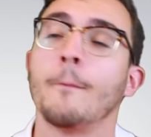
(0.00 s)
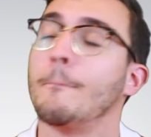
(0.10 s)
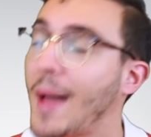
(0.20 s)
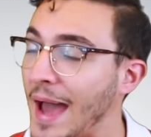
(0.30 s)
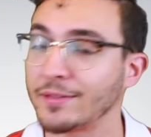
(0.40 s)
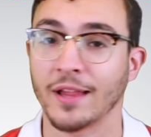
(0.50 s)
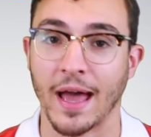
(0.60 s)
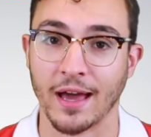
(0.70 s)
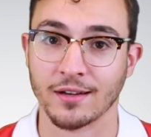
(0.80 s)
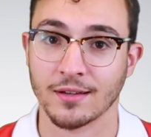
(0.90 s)
Mad
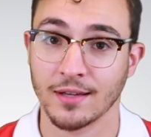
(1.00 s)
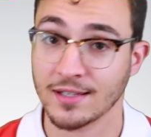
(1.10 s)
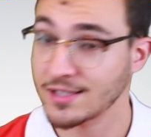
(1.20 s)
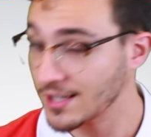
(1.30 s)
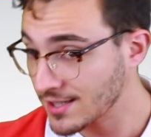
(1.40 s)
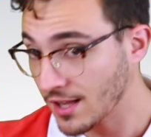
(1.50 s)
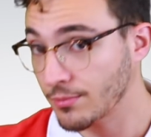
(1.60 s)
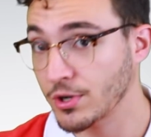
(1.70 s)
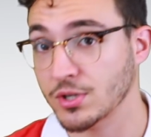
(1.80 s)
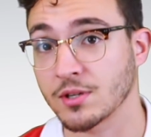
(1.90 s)
lad, and sick
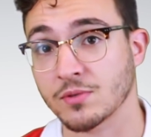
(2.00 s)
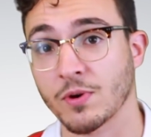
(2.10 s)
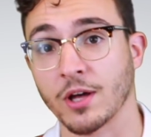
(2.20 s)
celebration as